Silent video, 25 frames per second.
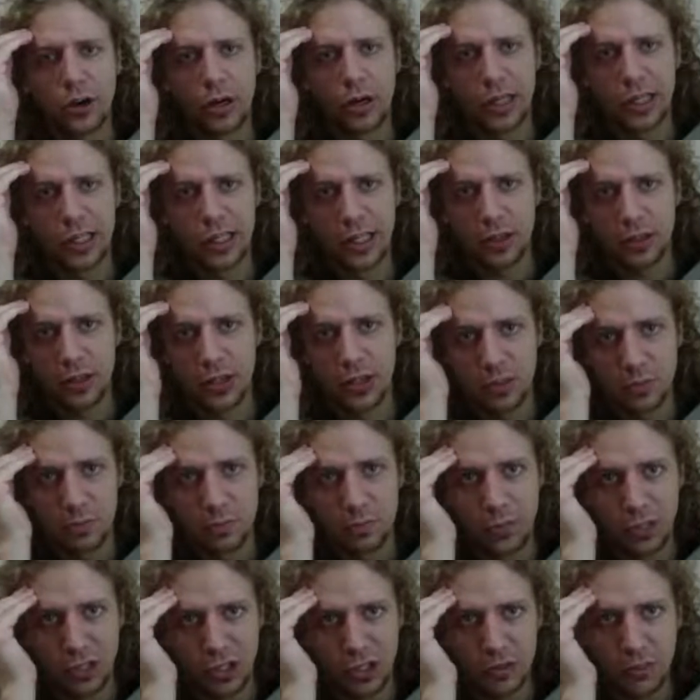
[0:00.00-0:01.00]
to get this
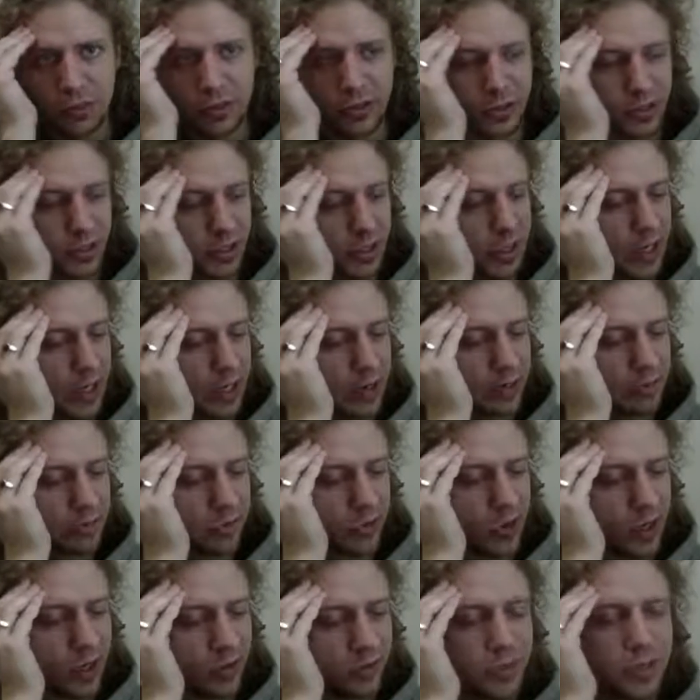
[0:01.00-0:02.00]
bishop on c8
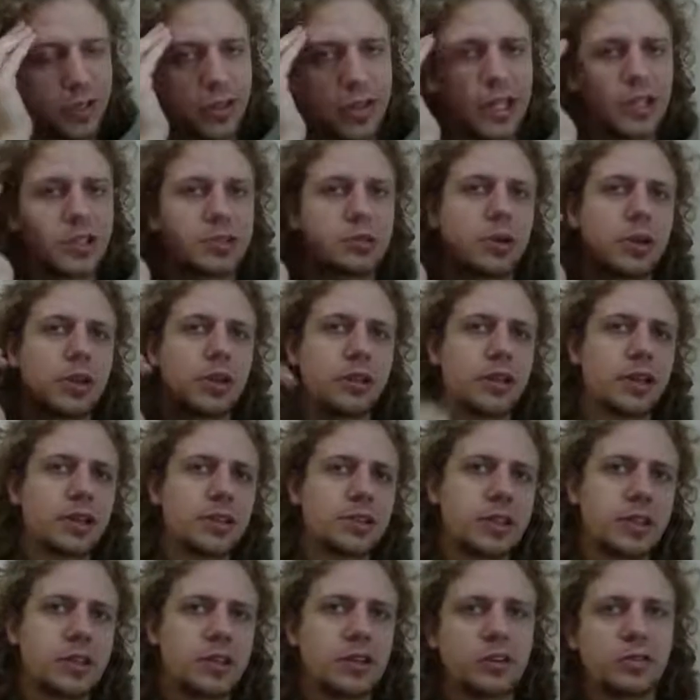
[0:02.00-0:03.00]
involved. That's one of the things
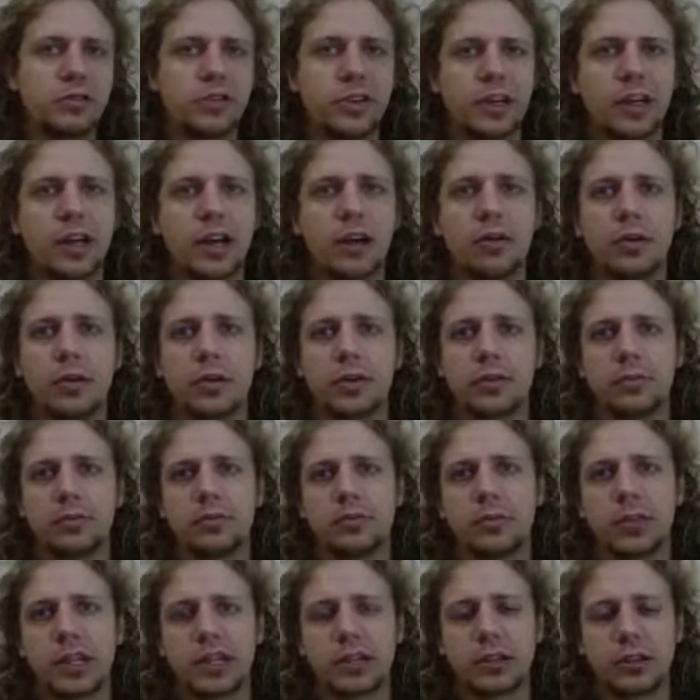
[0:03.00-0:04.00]
that you can figure out with
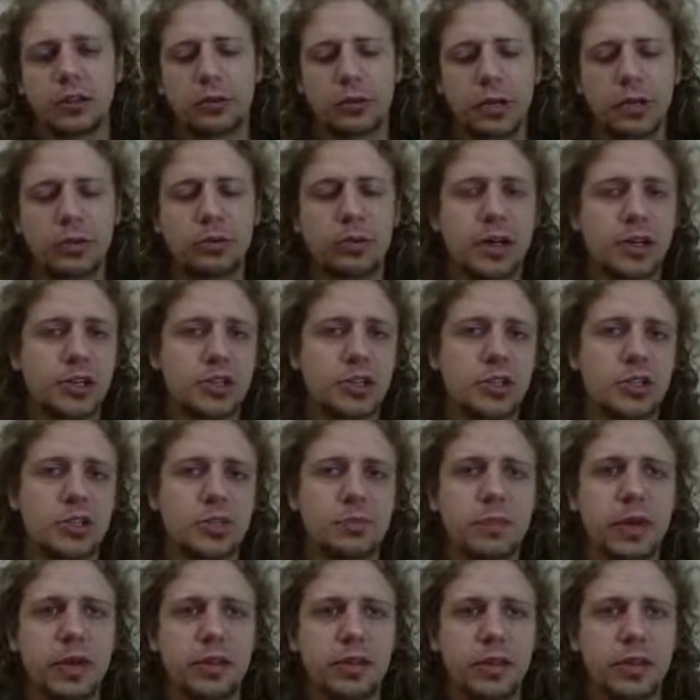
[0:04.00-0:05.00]
like the 3 questions
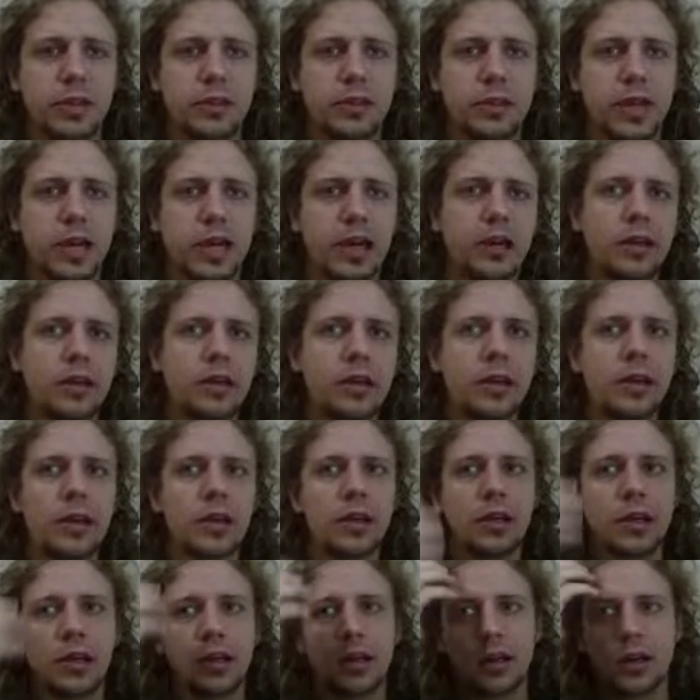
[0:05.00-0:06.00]
method that
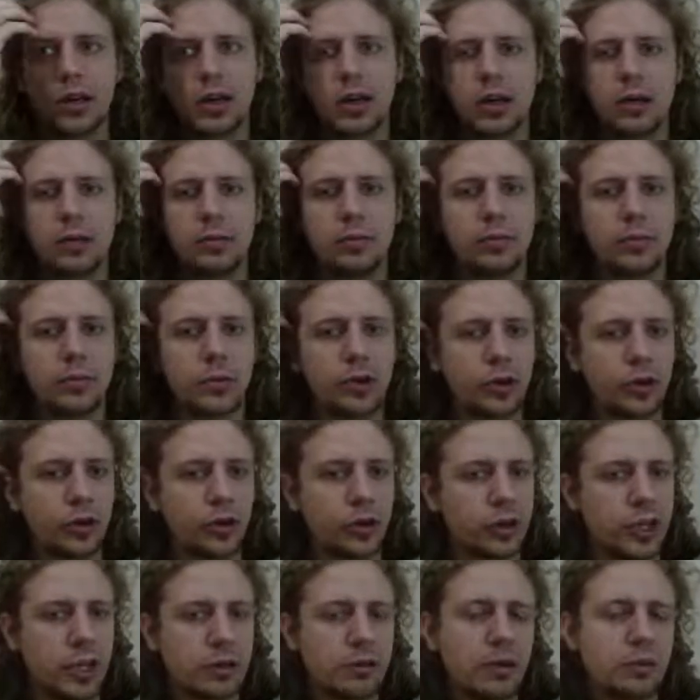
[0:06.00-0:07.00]

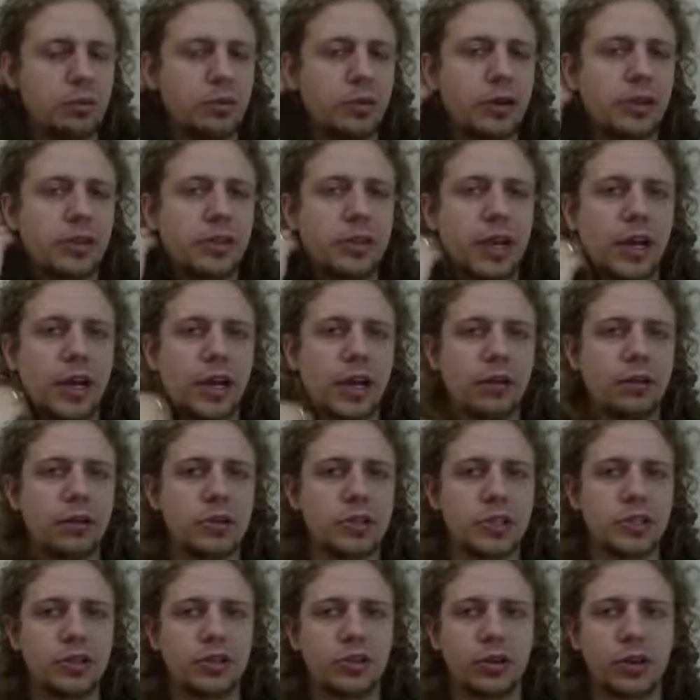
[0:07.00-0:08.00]
Ogard came up with that I always
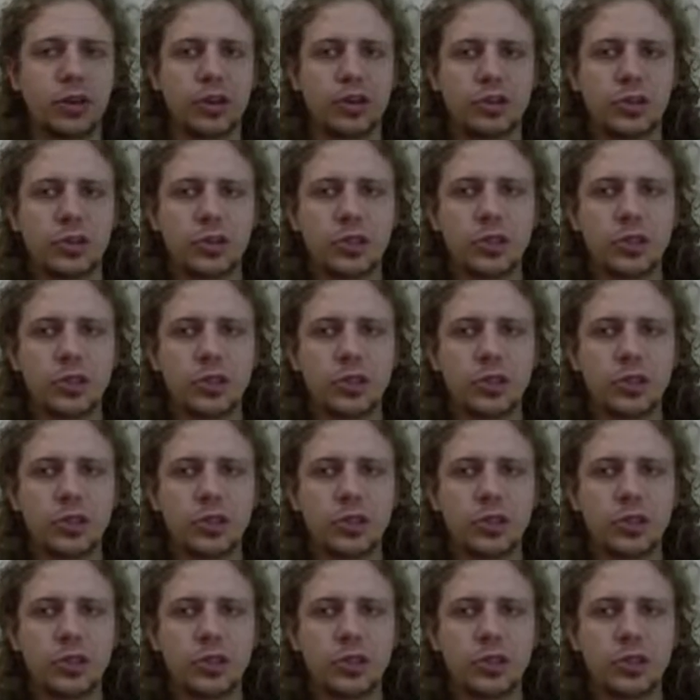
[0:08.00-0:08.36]
endorse.